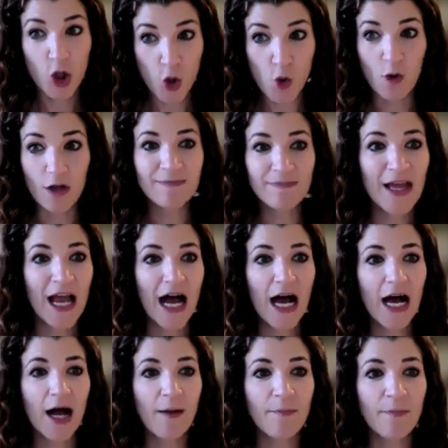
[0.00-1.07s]
cool,
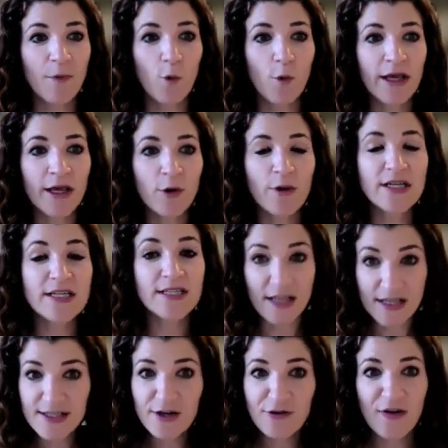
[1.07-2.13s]
we
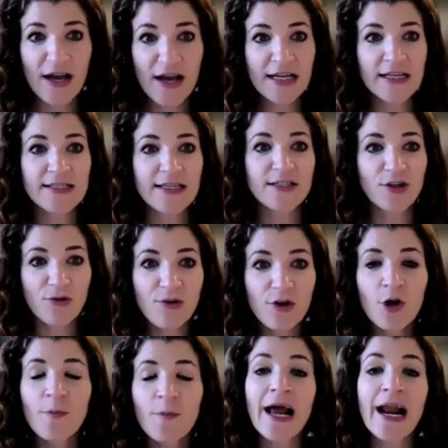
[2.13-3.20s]
discuss their findings as a
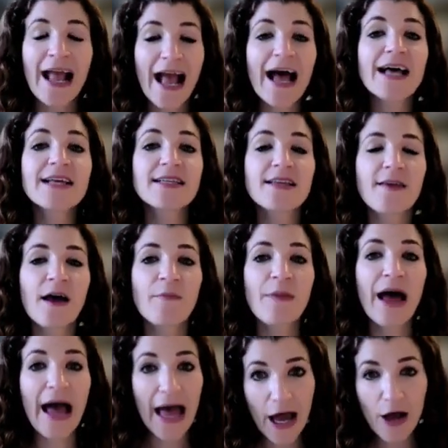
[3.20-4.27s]
group, and I ask them
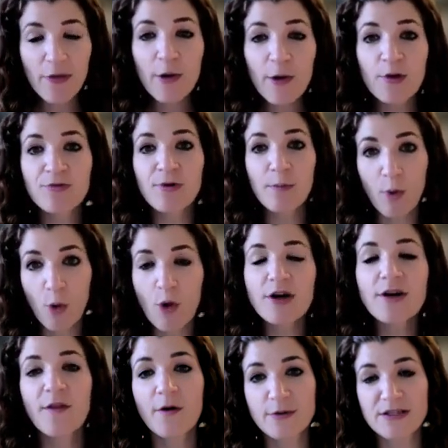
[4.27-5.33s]
how they would
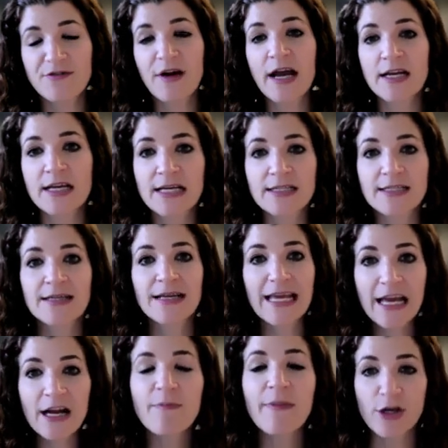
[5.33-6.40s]
report those findings
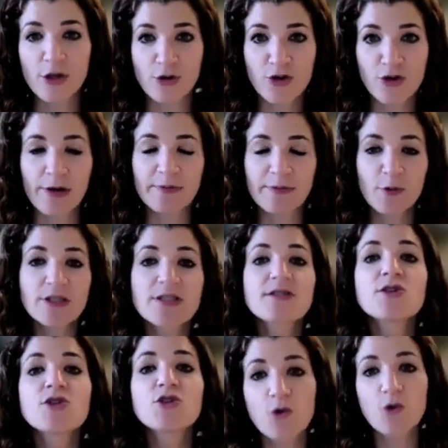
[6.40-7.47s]
in a manuscript. What's
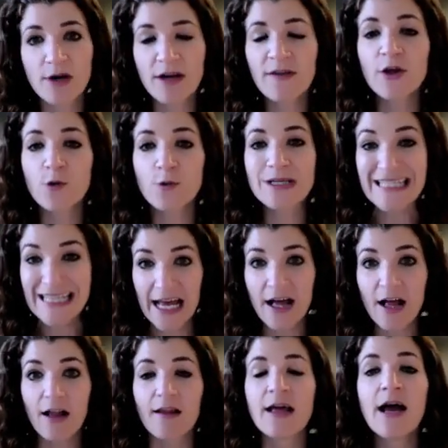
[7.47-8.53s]
the story that you would
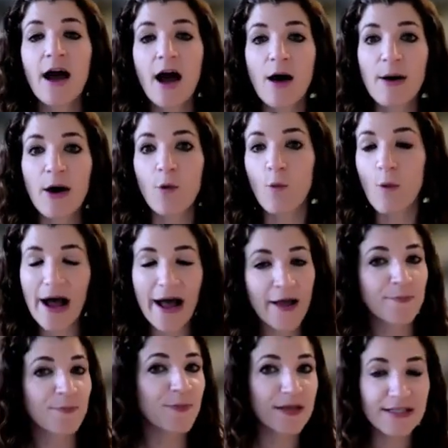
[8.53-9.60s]
tell about
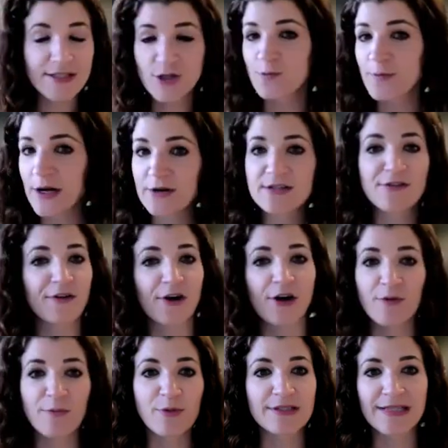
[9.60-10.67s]
why these two pairs of
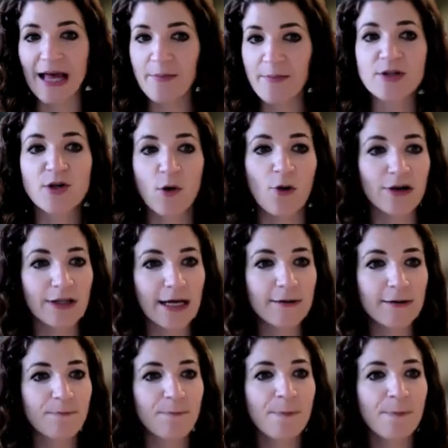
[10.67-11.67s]
variables happen to correlate?